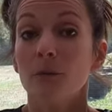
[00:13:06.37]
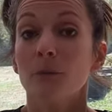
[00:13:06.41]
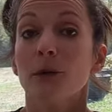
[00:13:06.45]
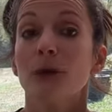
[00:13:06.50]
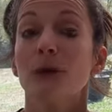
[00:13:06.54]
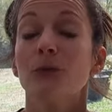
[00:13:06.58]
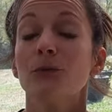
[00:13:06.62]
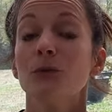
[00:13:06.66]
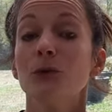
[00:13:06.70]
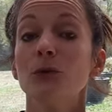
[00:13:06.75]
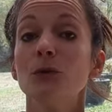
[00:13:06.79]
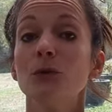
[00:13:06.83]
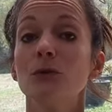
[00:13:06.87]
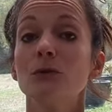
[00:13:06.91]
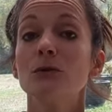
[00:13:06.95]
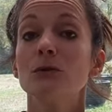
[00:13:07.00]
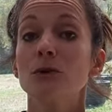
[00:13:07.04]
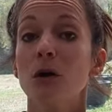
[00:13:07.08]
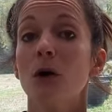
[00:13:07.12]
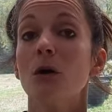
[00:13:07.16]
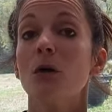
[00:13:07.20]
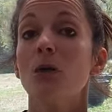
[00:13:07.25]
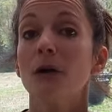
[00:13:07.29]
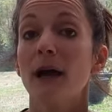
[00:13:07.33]
But if you
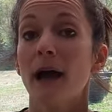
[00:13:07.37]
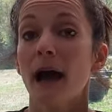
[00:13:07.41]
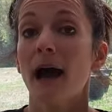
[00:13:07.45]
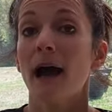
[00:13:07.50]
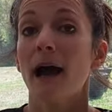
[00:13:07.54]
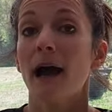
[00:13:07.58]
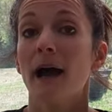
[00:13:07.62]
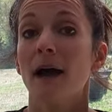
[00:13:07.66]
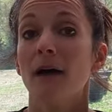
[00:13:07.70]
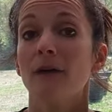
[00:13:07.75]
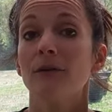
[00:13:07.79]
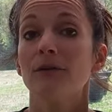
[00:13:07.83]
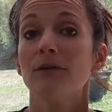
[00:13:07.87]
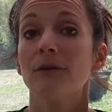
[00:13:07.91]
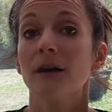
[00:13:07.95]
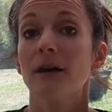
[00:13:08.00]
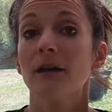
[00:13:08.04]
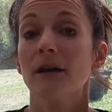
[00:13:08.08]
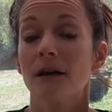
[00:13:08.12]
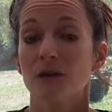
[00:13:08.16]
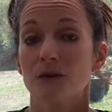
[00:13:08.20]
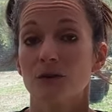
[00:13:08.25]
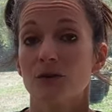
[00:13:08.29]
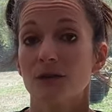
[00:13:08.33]
don't have
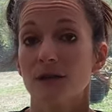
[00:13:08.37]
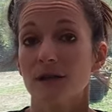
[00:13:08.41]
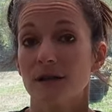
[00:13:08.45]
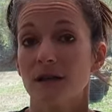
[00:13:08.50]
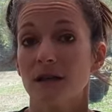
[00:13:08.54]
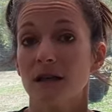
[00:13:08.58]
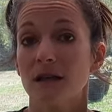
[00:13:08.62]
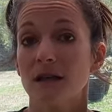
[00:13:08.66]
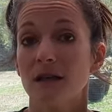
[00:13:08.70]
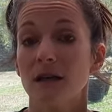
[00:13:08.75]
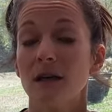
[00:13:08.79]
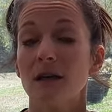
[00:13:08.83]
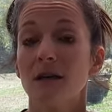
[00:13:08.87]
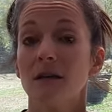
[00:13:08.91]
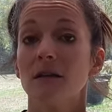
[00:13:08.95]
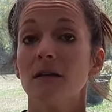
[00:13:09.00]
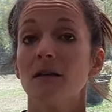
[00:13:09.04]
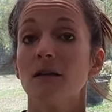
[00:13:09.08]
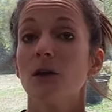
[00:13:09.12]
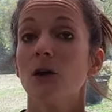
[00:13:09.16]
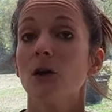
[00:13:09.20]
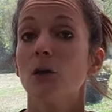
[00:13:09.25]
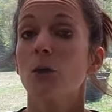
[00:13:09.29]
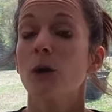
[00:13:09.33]
electricity
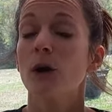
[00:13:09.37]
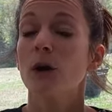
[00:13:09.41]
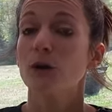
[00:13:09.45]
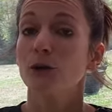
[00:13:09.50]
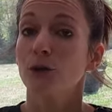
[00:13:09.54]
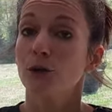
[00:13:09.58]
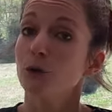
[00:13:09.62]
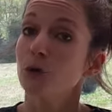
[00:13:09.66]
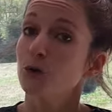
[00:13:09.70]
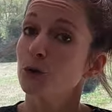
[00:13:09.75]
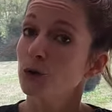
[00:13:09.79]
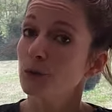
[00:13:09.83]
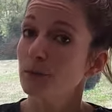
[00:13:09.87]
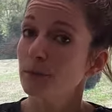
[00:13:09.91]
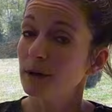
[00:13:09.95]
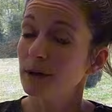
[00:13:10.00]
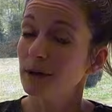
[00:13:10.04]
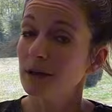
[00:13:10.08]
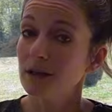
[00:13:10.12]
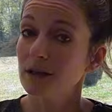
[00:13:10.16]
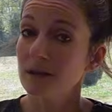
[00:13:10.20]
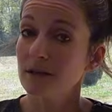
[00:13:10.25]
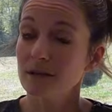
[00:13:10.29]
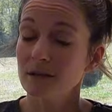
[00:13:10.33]
near where your coop
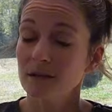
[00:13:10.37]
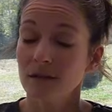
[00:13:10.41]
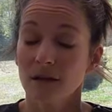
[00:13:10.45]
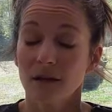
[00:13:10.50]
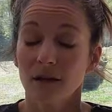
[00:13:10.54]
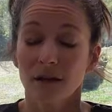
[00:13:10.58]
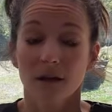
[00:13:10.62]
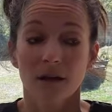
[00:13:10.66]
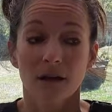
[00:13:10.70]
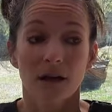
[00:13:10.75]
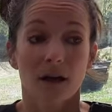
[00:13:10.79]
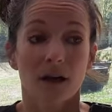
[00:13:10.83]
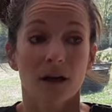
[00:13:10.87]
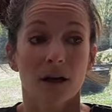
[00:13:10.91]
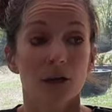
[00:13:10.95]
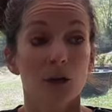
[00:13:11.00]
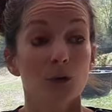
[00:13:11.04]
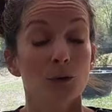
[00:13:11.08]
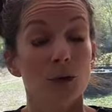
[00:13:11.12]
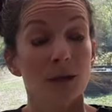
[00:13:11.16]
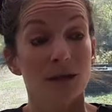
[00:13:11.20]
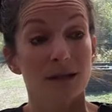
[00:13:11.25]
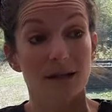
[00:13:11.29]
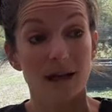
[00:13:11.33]
is, uh,
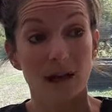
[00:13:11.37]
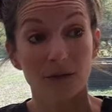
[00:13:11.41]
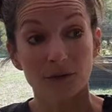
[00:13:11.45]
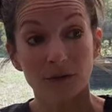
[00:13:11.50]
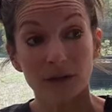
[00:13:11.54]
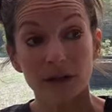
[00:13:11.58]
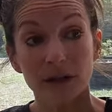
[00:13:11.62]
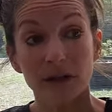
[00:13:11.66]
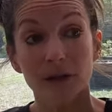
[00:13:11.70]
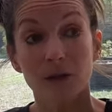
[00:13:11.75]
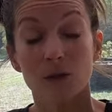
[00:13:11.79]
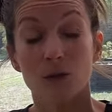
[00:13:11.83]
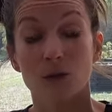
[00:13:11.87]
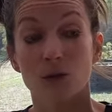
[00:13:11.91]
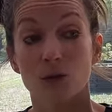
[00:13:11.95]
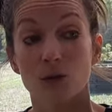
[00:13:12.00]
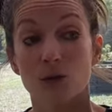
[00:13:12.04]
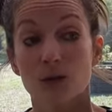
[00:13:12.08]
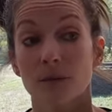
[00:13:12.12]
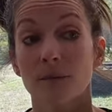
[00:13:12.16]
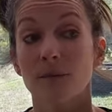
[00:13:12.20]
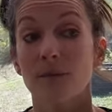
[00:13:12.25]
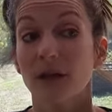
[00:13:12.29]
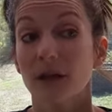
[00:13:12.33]
you could definitely do
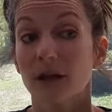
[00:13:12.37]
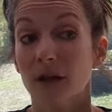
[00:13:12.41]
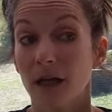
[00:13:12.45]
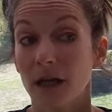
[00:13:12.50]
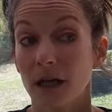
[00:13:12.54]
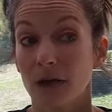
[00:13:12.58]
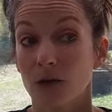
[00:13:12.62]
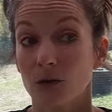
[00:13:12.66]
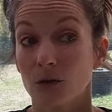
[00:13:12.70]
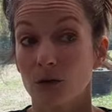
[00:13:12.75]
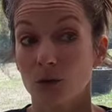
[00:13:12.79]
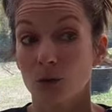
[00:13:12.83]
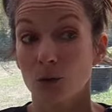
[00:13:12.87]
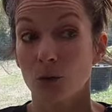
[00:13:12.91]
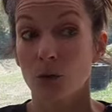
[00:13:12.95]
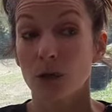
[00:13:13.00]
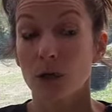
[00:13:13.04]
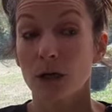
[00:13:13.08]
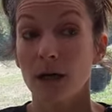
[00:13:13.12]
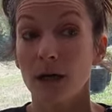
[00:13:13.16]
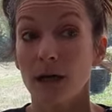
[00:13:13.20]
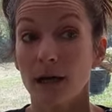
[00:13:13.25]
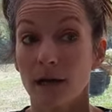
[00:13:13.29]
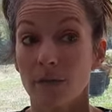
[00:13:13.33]
something like the
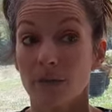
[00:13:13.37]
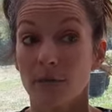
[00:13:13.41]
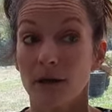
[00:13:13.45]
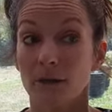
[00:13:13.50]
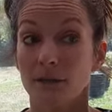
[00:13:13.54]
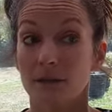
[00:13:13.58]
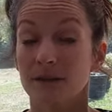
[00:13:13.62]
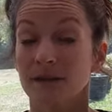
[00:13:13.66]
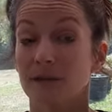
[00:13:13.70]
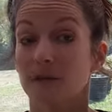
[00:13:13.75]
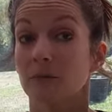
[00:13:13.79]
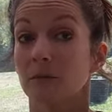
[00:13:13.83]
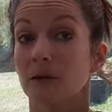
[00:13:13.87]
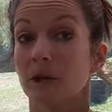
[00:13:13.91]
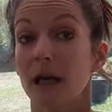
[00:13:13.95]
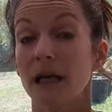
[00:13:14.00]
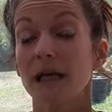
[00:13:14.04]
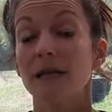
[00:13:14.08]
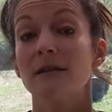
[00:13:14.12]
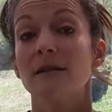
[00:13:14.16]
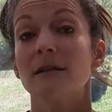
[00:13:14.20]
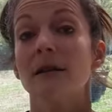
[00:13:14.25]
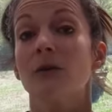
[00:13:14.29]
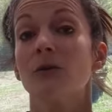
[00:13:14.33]
door and maybe some
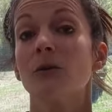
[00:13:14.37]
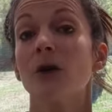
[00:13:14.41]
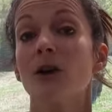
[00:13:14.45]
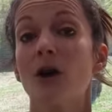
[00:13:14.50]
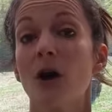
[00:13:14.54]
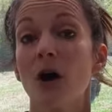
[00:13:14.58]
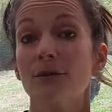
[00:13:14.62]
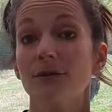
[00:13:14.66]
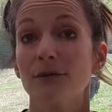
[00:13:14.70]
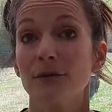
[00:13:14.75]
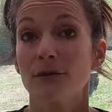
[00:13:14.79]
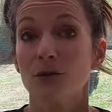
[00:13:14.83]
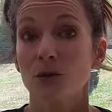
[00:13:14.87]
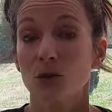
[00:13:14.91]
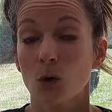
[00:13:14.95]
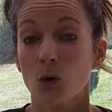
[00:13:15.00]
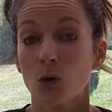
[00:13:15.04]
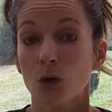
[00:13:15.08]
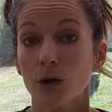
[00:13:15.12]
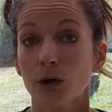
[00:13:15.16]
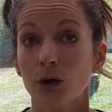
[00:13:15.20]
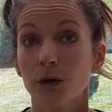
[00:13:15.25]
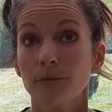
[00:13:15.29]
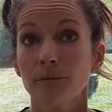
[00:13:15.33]
lights that run off of
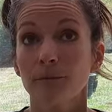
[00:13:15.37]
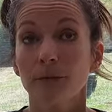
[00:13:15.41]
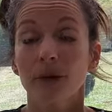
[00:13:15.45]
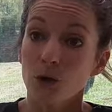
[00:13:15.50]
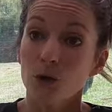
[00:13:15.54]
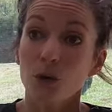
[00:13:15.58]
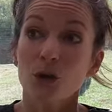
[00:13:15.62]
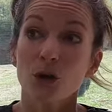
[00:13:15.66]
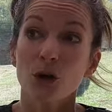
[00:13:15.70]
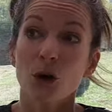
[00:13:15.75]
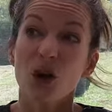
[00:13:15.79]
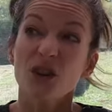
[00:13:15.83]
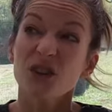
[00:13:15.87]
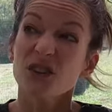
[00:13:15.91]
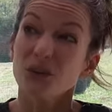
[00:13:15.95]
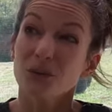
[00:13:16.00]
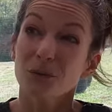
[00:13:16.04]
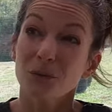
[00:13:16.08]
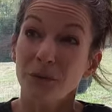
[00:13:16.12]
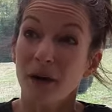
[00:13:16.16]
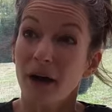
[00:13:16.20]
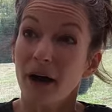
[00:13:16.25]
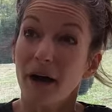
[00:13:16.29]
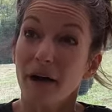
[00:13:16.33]
solar. You could
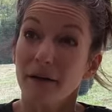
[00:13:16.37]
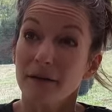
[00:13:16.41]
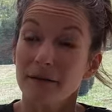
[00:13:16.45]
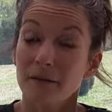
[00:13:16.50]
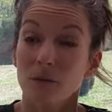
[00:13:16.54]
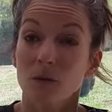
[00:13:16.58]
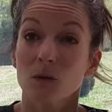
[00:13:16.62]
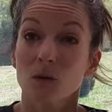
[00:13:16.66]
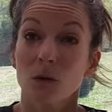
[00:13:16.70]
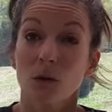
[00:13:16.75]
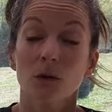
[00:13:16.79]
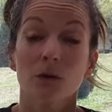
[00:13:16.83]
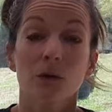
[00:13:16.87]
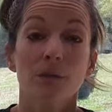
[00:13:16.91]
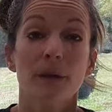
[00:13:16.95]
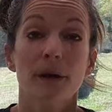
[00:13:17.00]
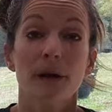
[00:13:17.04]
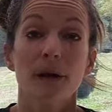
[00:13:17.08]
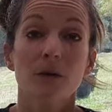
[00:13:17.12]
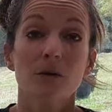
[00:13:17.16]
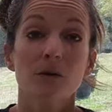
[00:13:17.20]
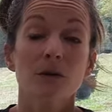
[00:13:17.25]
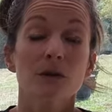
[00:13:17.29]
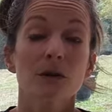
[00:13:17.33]
also buy some solar
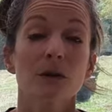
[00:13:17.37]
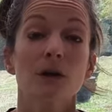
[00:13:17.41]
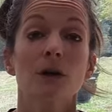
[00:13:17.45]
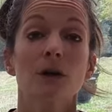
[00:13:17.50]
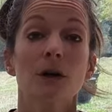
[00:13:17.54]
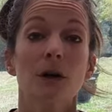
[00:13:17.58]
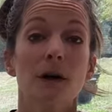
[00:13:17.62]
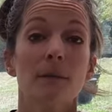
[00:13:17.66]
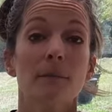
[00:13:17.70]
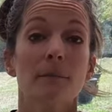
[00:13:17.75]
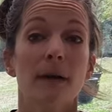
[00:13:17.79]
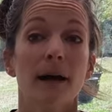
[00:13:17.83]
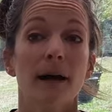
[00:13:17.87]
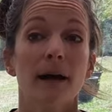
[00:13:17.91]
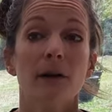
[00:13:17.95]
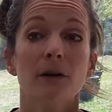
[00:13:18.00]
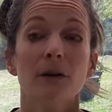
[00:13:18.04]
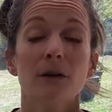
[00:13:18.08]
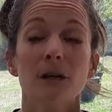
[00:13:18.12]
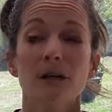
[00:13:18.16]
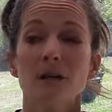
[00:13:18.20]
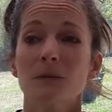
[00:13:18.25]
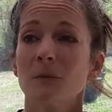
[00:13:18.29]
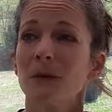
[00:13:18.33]
panels and hook up
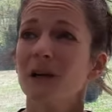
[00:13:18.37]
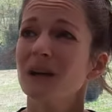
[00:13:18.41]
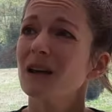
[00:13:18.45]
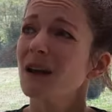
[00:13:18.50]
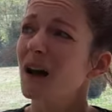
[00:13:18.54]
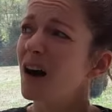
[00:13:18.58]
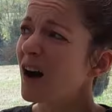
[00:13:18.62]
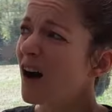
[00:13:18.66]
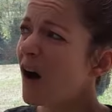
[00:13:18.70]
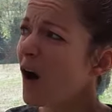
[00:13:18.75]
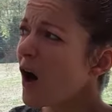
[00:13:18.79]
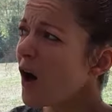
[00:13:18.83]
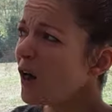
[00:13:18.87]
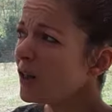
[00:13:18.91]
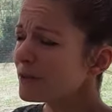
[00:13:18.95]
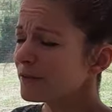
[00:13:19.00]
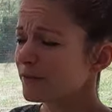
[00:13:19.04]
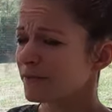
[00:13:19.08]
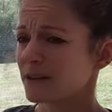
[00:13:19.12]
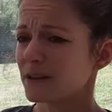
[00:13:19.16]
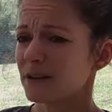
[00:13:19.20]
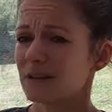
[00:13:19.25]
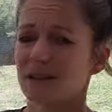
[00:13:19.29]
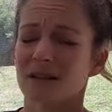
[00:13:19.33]
batteries, but all
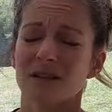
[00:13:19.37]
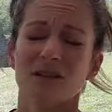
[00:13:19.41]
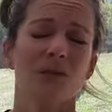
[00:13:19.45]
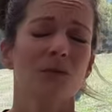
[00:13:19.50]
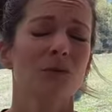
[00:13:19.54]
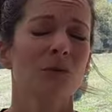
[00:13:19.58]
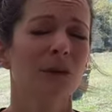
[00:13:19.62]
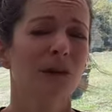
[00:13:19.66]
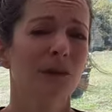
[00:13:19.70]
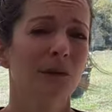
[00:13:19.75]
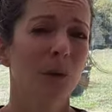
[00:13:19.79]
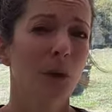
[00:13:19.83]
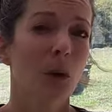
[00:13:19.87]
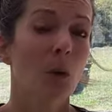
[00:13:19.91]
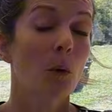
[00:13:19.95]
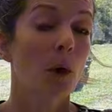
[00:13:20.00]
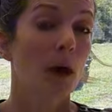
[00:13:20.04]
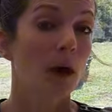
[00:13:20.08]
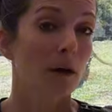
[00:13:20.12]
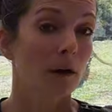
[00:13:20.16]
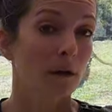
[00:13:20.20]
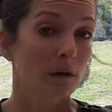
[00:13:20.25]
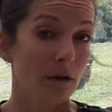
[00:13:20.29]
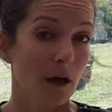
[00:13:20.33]
of this doesn't really
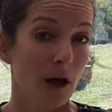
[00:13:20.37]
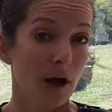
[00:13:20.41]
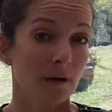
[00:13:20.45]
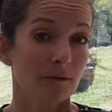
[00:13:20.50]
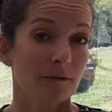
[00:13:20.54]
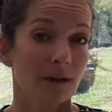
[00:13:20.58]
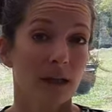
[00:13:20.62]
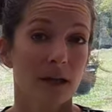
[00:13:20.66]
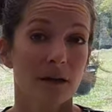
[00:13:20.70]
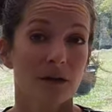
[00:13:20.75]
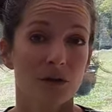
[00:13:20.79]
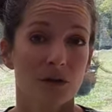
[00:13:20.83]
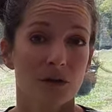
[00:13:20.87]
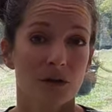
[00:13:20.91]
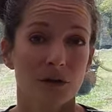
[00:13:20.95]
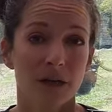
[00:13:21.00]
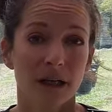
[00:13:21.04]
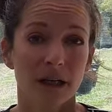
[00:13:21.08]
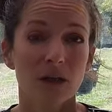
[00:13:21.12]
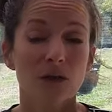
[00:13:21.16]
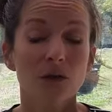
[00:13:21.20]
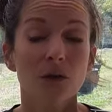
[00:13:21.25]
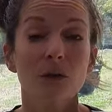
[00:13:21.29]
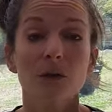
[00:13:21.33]
require a lot of
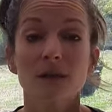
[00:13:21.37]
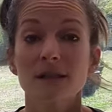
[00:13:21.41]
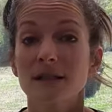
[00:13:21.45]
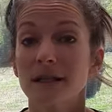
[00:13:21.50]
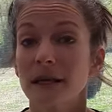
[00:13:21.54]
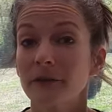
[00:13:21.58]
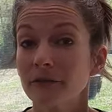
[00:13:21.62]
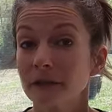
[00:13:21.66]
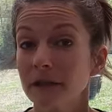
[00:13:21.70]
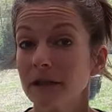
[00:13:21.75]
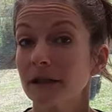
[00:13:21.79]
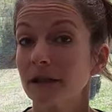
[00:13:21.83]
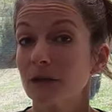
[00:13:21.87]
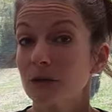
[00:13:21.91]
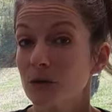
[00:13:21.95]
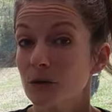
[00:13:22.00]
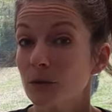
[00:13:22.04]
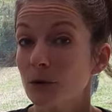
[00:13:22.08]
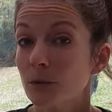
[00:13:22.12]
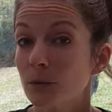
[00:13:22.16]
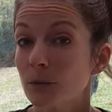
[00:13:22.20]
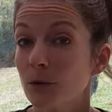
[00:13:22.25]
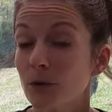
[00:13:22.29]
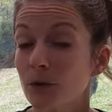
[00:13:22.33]
electricity, so it's definitely
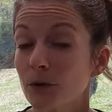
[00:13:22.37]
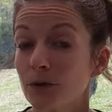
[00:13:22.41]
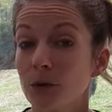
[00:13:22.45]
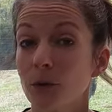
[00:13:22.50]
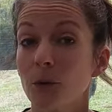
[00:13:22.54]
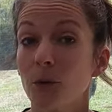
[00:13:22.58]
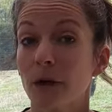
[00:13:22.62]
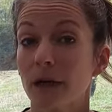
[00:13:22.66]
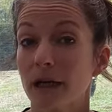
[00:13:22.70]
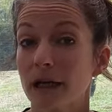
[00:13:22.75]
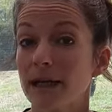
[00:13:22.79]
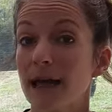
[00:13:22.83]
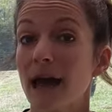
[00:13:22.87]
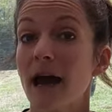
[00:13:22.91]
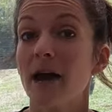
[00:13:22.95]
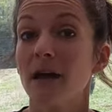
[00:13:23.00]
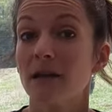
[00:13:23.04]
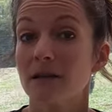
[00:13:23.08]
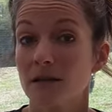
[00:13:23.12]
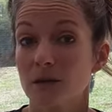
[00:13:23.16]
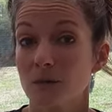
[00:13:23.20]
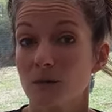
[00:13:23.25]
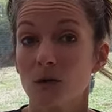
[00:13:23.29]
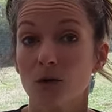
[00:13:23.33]
doable if you wanted to
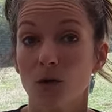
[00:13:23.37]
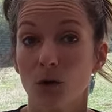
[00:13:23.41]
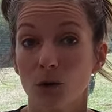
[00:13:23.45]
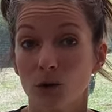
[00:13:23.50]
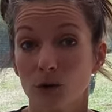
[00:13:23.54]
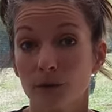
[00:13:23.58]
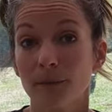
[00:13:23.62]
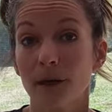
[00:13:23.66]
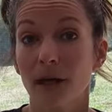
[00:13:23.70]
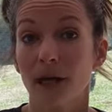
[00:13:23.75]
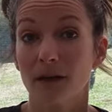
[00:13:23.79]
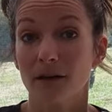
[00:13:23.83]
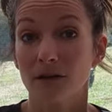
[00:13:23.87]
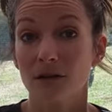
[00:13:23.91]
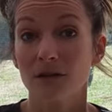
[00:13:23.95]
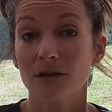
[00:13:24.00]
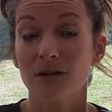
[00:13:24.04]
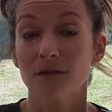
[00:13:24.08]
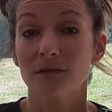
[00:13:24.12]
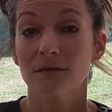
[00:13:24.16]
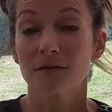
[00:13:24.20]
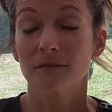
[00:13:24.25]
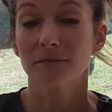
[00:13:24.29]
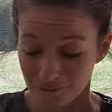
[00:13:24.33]
add some solar
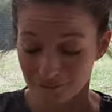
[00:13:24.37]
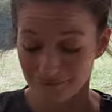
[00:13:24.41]
panels.